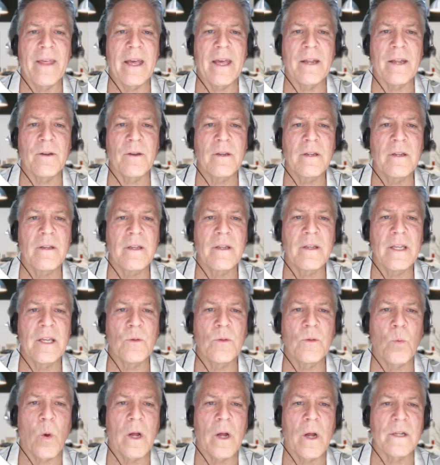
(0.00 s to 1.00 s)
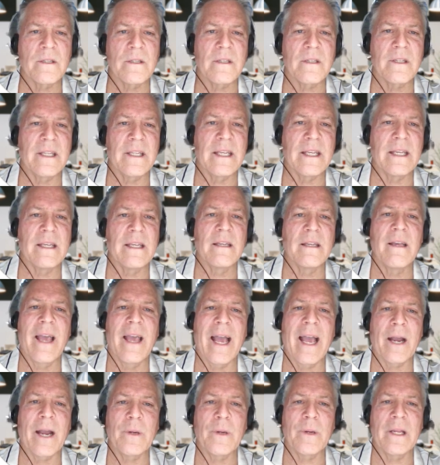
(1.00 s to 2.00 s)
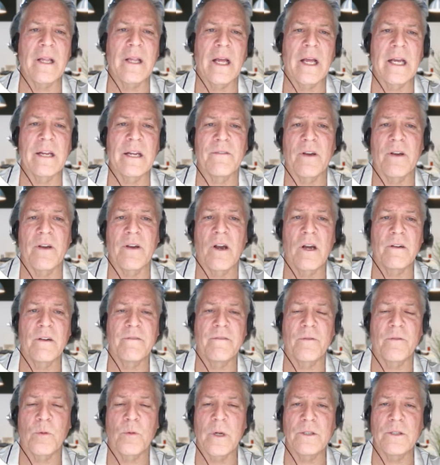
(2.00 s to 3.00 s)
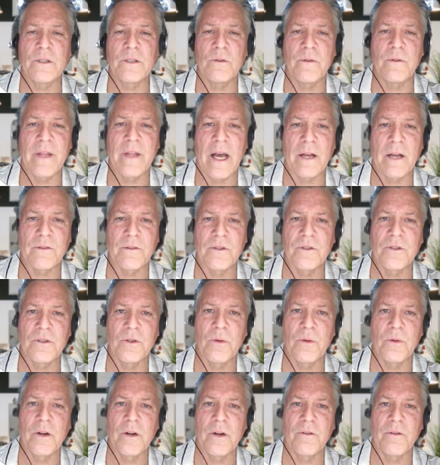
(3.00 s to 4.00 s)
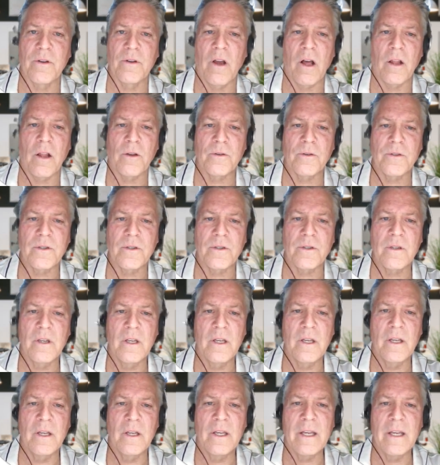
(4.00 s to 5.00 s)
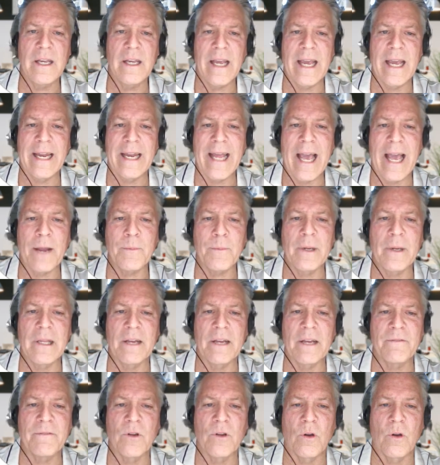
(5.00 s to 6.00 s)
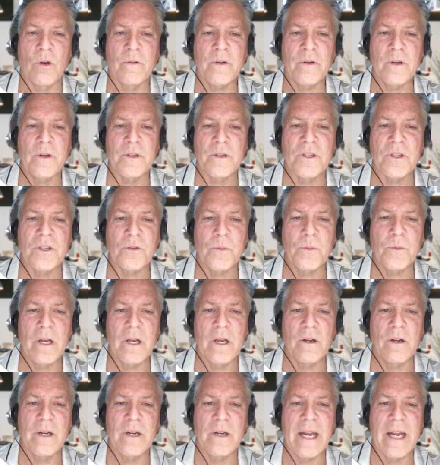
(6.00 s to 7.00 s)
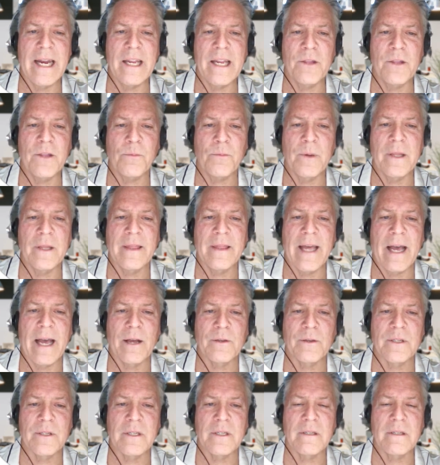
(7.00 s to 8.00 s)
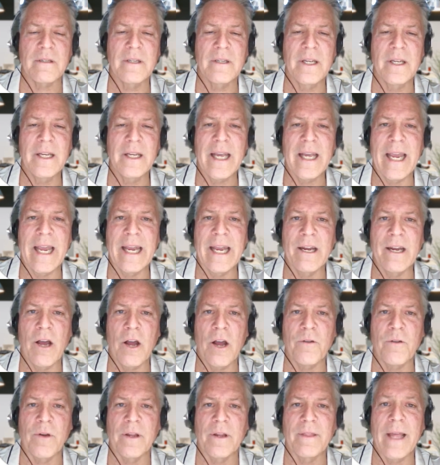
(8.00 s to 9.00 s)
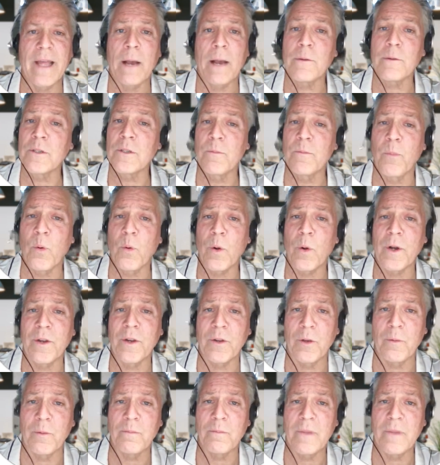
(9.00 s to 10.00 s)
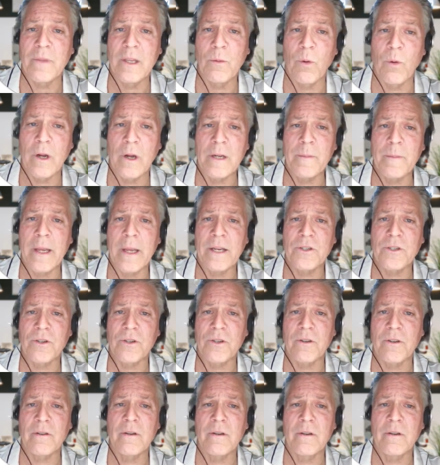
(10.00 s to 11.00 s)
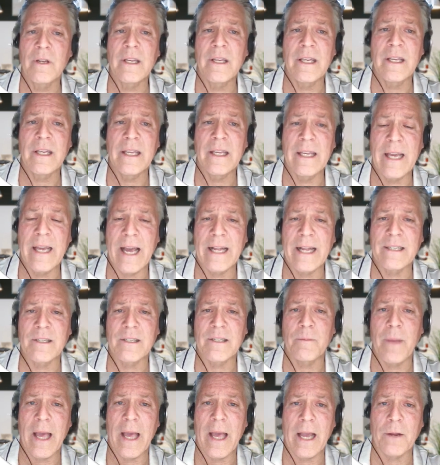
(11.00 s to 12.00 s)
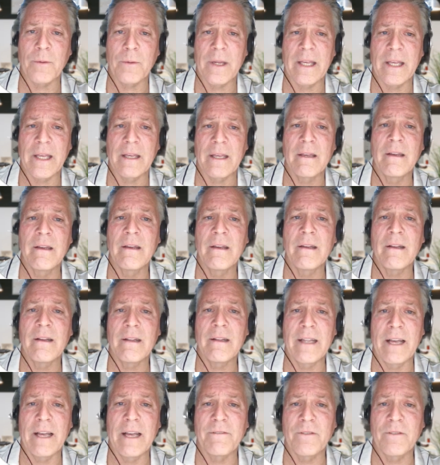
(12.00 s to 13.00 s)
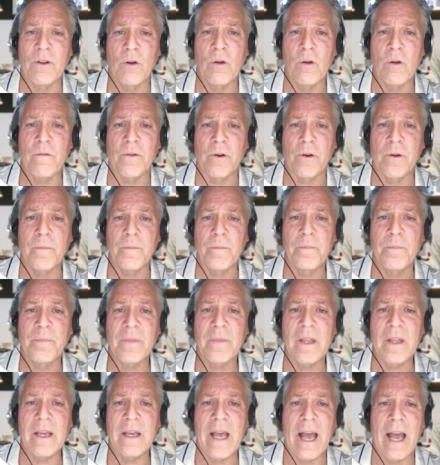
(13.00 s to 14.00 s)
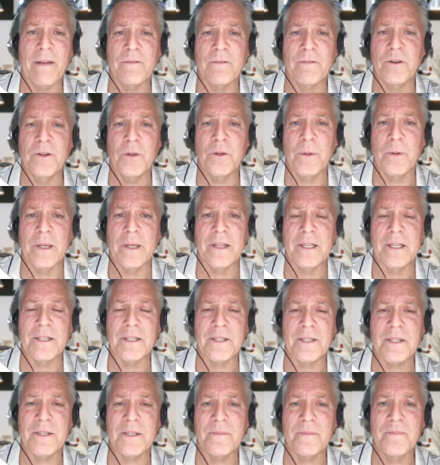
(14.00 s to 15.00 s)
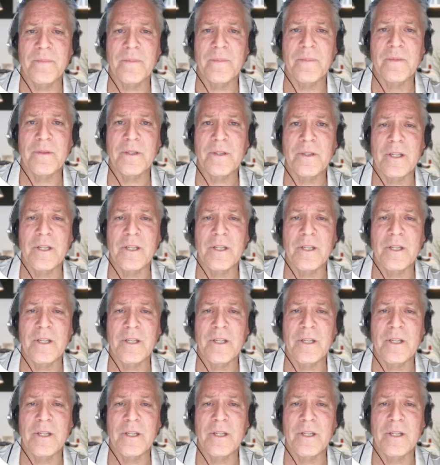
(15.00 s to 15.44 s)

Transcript: and then he wants the equity line of $142,200, and equity left over is $383,800. That was important to him. He wanted to make sure he had some equity left over after doing this.